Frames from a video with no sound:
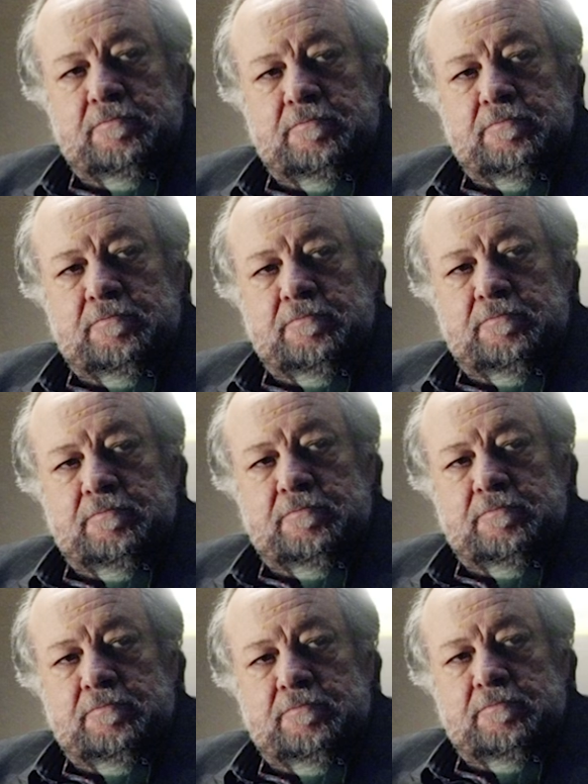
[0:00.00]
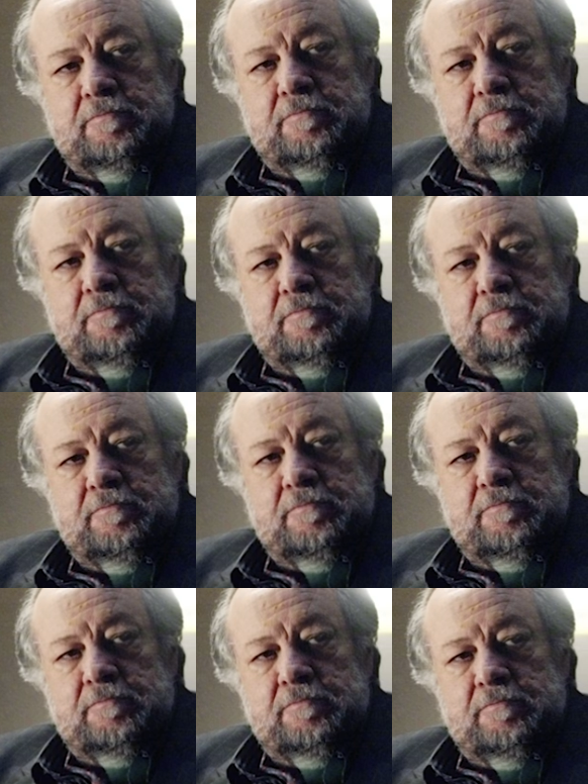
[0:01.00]

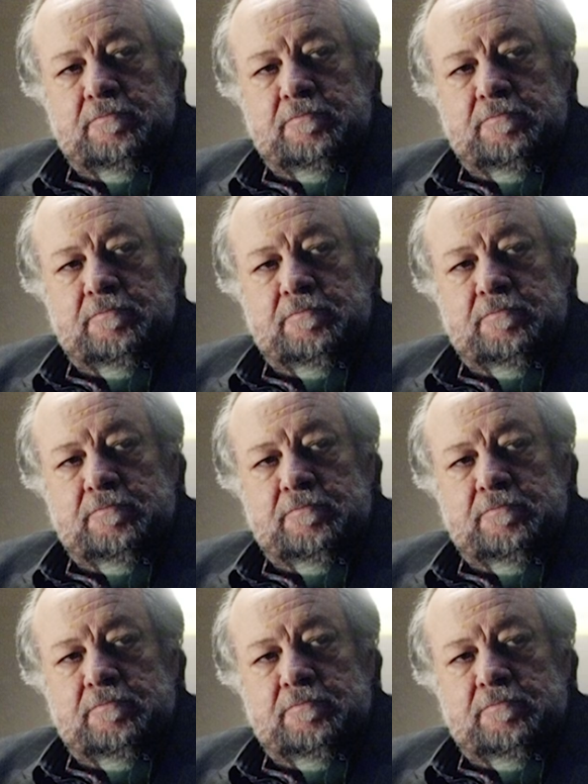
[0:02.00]
No one is speaking in this clip.